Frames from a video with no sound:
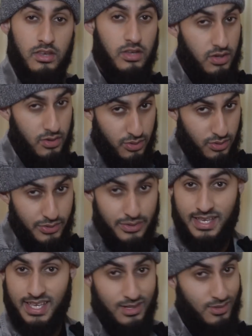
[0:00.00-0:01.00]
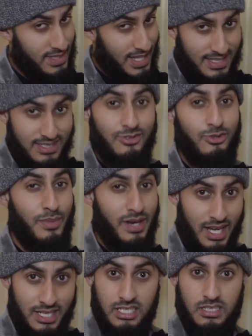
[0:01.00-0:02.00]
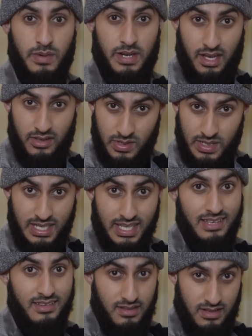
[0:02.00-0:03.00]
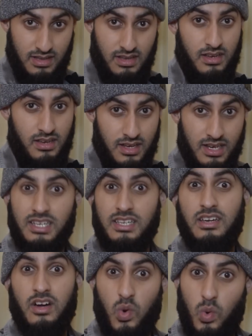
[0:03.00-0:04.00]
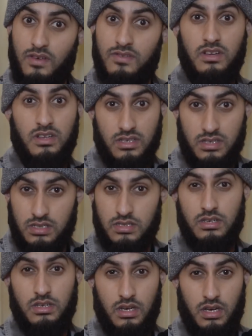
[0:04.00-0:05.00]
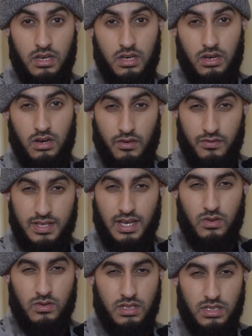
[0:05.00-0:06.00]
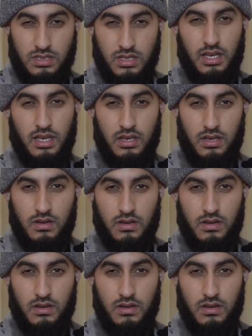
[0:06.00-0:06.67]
you didn't get those 80 human lashes, but now you're going to get the equivalent of that on this day.